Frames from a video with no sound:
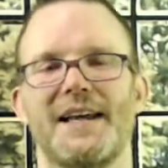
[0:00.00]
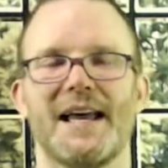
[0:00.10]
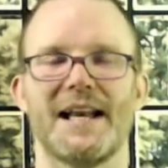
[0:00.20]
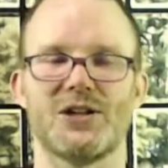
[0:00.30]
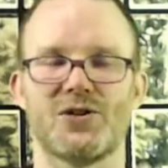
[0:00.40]

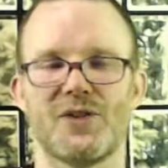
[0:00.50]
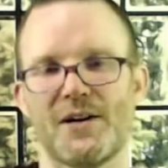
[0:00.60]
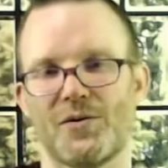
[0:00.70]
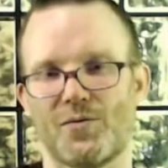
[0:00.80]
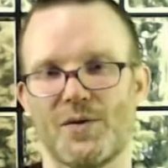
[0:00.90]
and I try
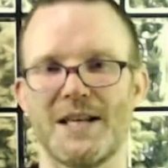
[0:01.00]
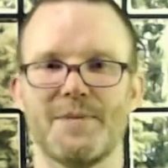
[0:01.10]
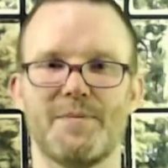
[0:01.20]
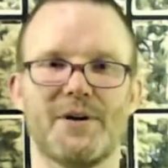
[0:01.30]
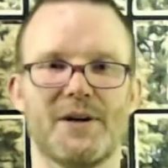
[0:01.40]
to read
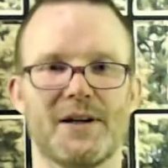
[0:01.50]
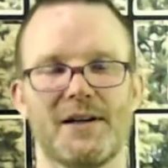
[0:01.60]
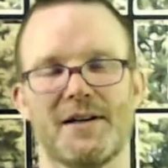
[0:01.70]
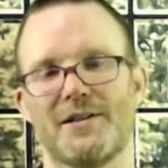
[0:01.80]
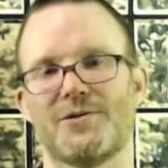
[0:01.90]
the book
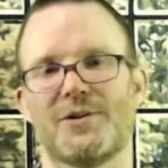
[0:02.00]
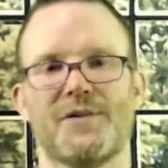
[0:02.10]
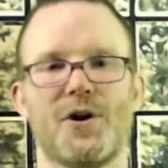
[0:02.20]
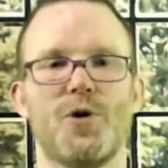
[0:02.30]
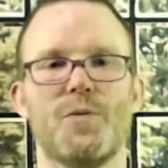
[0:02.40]
to sort
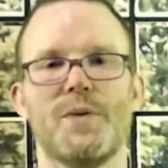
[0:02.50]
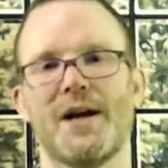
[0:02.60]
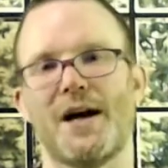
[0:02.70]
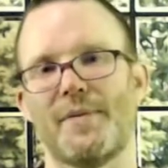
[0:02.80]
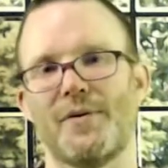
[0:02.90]
of open
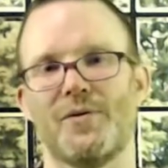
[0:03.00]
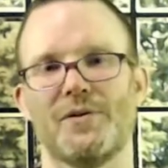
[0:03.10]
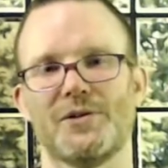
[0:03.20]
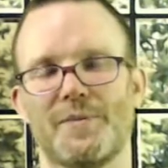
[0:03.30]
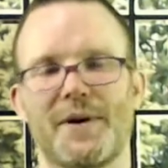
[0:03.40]
up
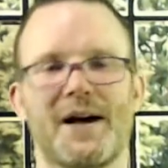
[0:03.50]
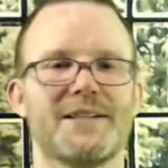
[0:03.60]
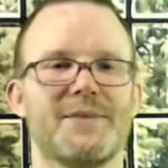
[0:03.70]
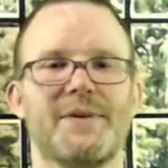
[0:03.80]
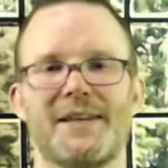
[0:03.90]
some
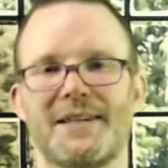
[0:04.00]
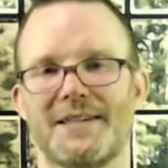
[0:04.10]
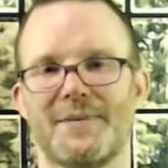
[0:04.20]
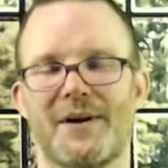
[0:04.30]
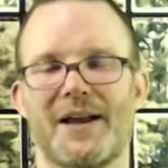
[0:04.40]

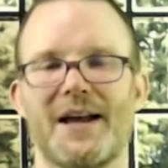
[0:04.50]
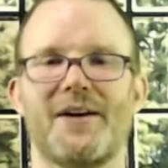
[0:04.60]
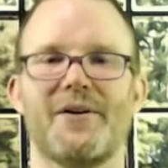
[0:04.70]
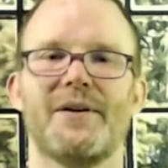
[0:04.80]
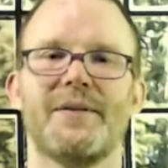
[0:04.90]
possibilities about
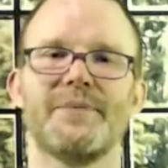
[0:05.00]
how